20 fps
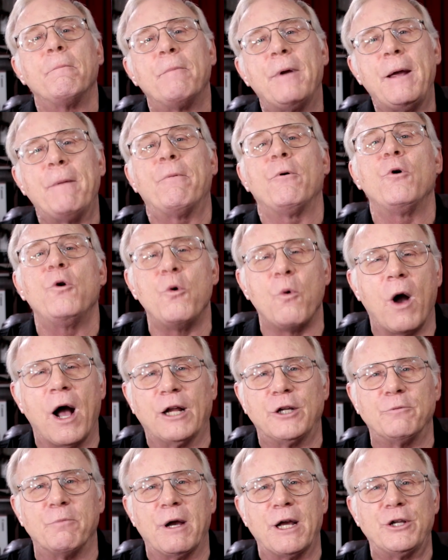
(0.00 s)
People who
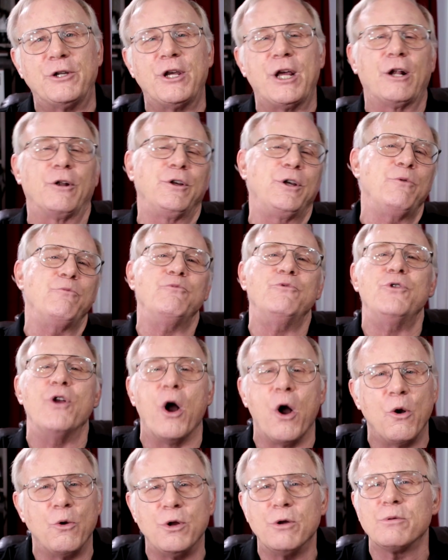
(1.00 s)
watch my channel, you
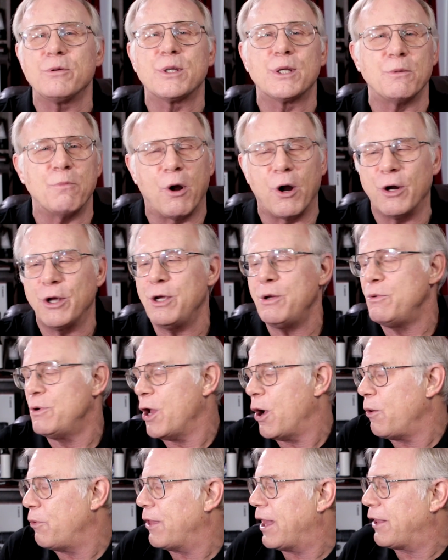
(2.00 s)
know, you're smart, you
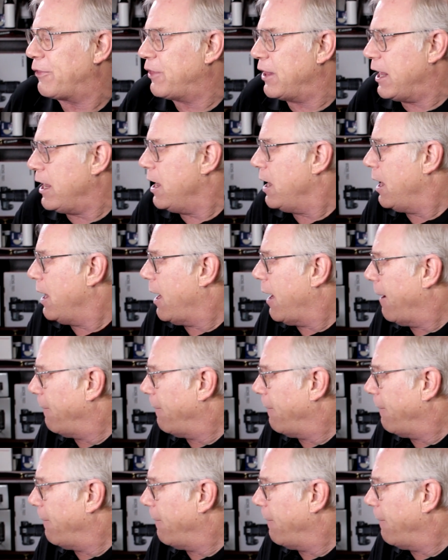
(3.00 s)
know that the